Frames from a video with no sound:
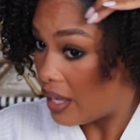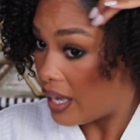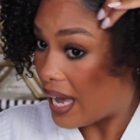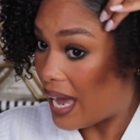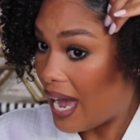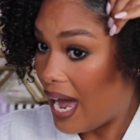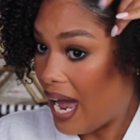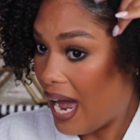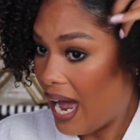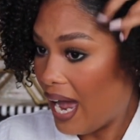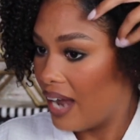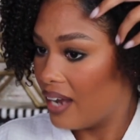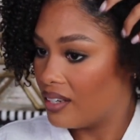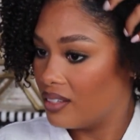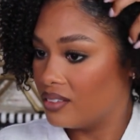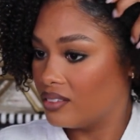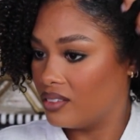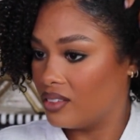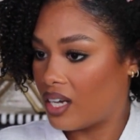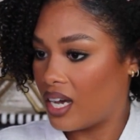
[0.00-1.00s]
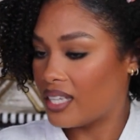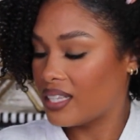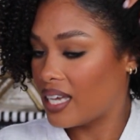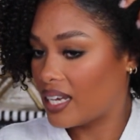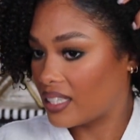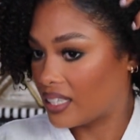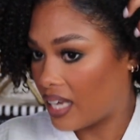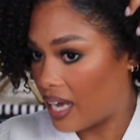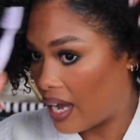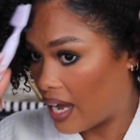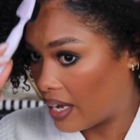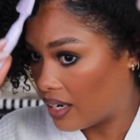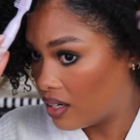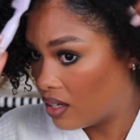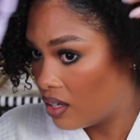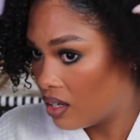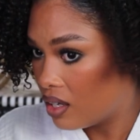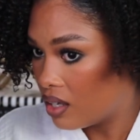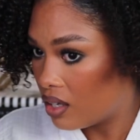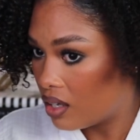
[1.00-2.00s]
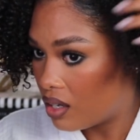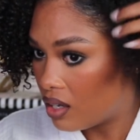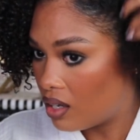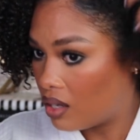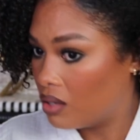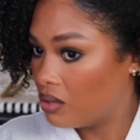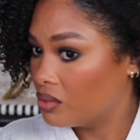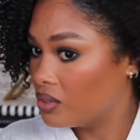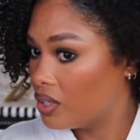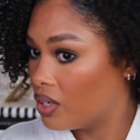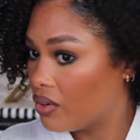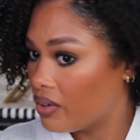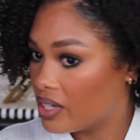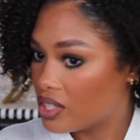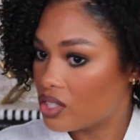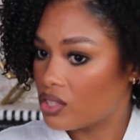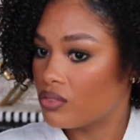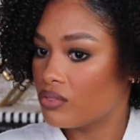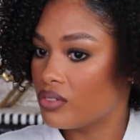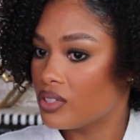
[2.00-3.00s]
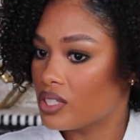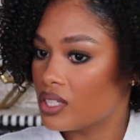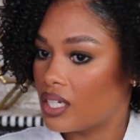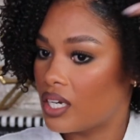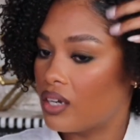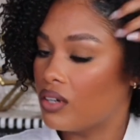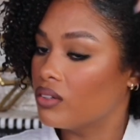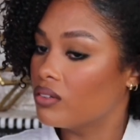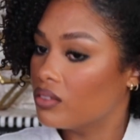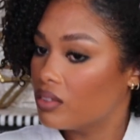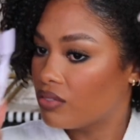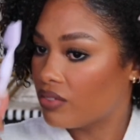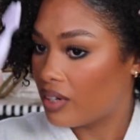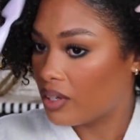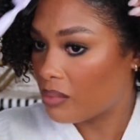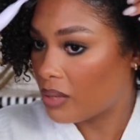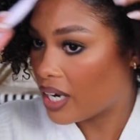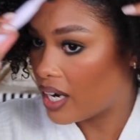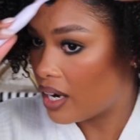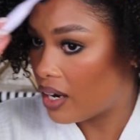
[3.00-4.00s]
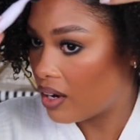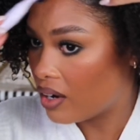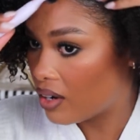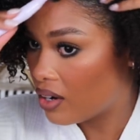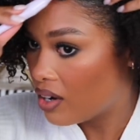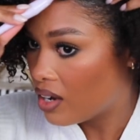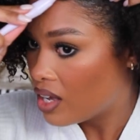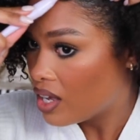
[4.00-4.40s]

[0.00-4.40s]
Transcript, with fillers: Ah! Not like that. Oh no, I just frizzed out the front of my hair.